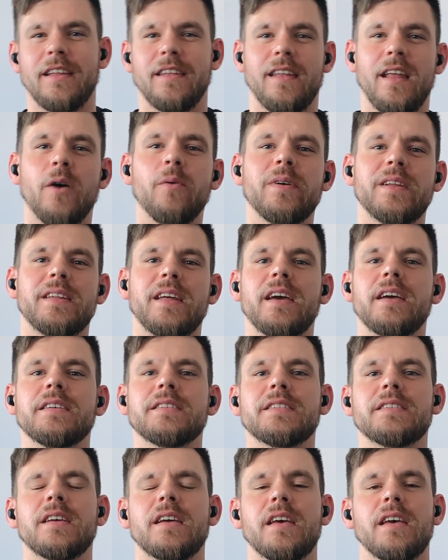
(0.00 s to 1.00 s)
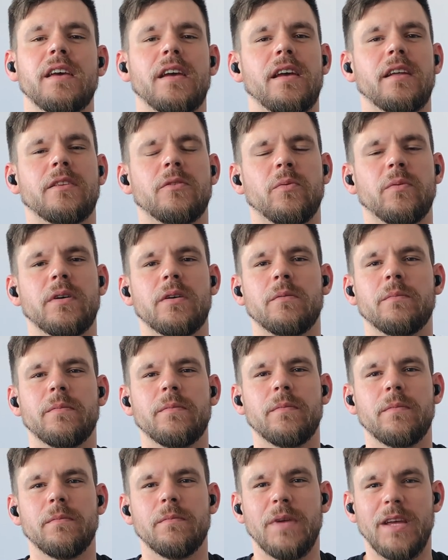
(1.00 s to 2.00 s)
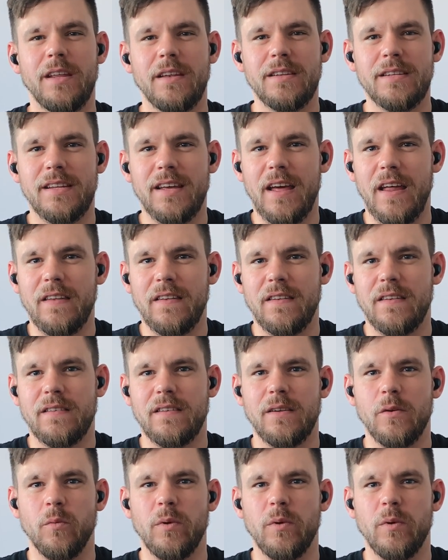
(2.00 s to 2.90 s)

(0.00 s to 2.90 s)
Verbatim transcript: Nowadays it will mean that